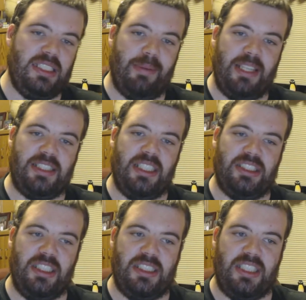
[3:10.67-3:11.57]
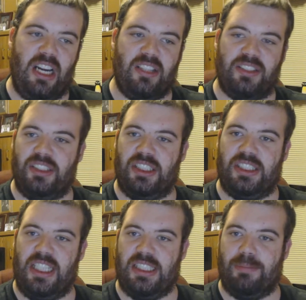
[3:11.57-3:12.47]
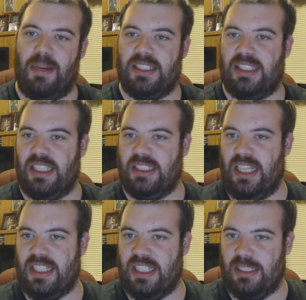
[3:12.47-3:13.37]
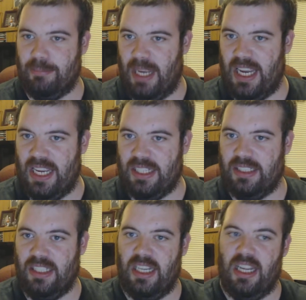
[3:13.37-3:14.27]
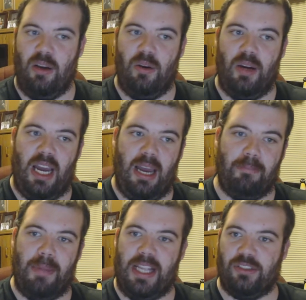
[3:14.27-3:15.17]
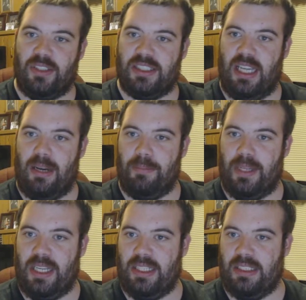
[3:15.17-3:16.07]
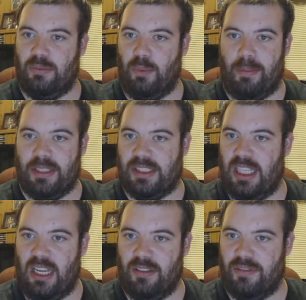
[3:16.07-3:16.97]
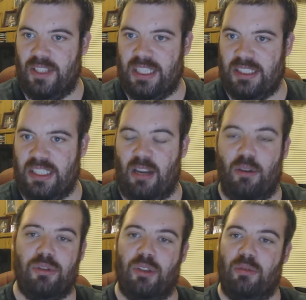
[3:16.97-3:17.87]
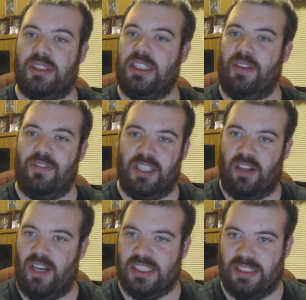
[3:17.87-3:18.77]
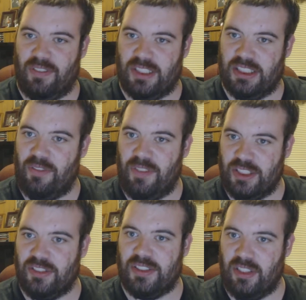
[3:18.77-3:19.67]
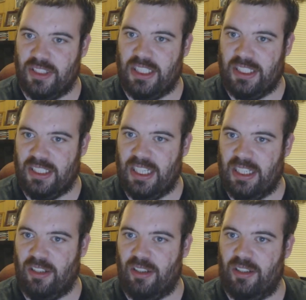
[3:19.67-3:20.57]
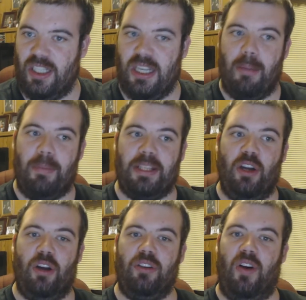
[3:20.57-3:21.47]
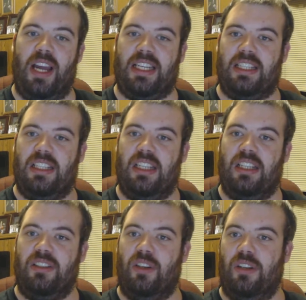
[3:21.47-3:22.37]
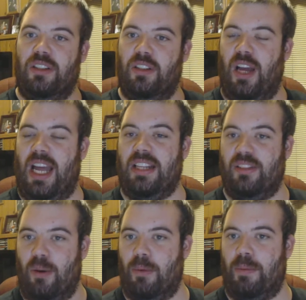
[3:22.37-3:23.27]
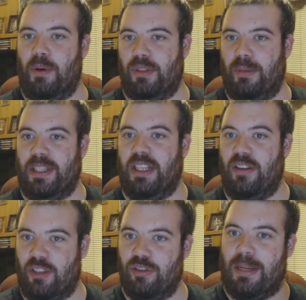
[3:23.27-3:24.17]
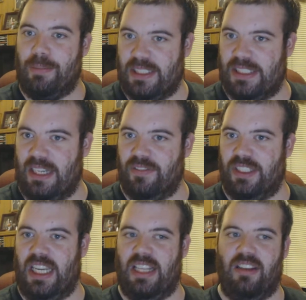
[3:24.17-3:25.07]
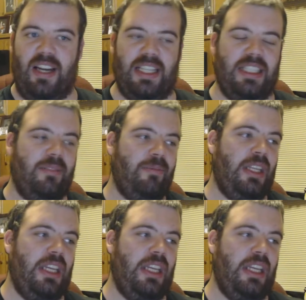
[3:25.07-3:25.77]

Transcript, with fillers: So basically, she starts and she sees basically naked men uh, men dressed up in women's clothing, you know, all sorts of different kinds of things. You know, things you see on the internet a lot, but not like not not a normal product, but you know the creepy stuff you get, like